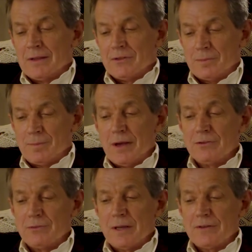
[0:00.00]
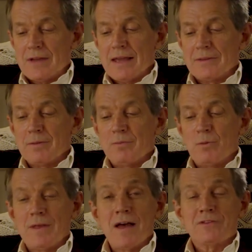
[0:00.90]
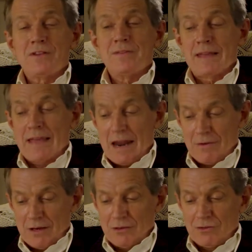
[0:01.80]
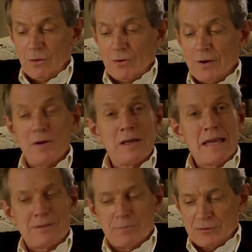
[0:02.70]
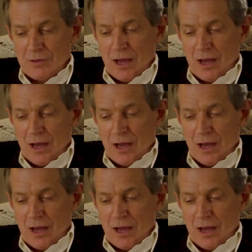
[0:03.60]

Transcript: Suppose we take them with us in the carriage, Laura, and let Mr.